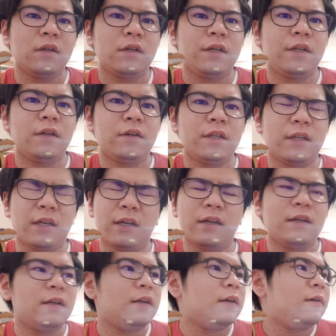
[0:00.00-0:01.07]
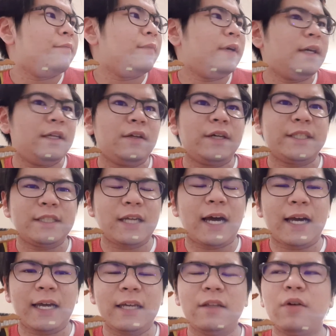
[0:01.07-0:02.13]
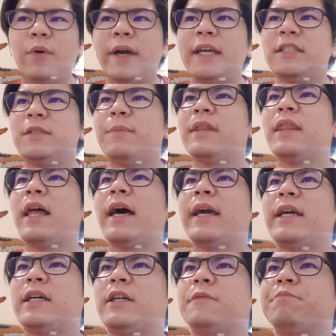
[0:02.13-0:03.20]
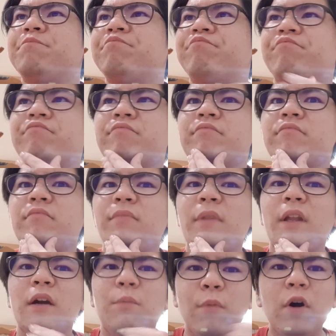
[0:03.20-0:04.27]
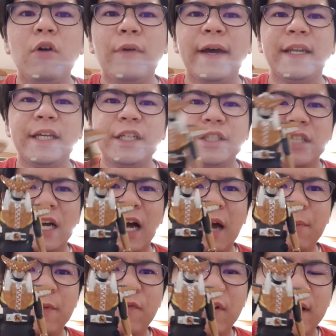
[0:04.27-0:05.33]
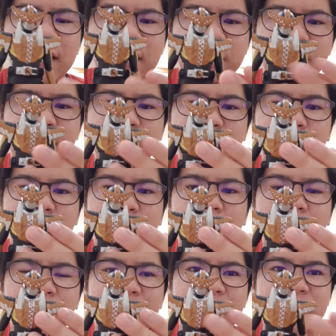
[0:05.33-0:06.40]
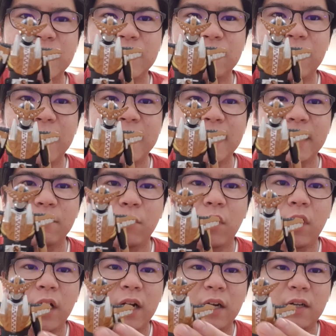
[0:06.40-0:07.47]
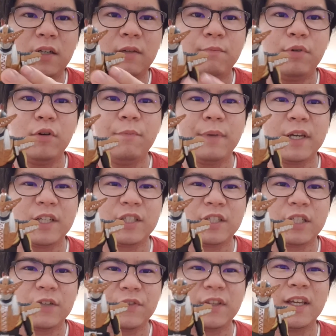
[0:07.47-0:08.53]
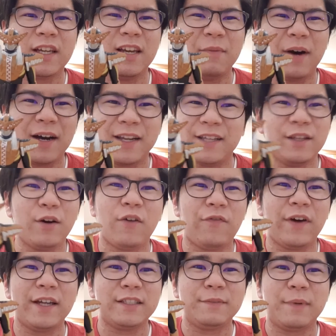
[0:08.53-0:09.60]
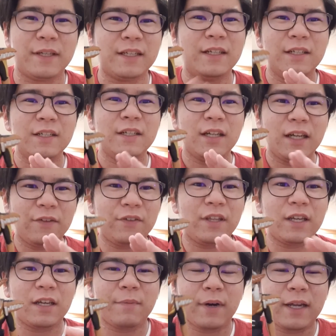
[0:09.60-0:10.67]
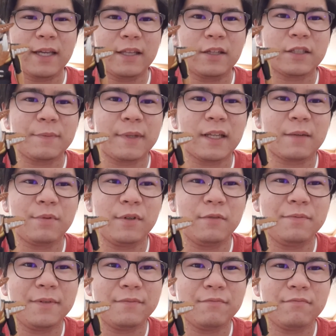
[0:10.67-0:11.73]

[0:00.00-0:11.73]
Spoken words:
It's in a way it's a bit like more reddish. I prefer it to be more reddish rather than more poopish. If you think about it, no offense, but if you think about it, it looks a bit like poop.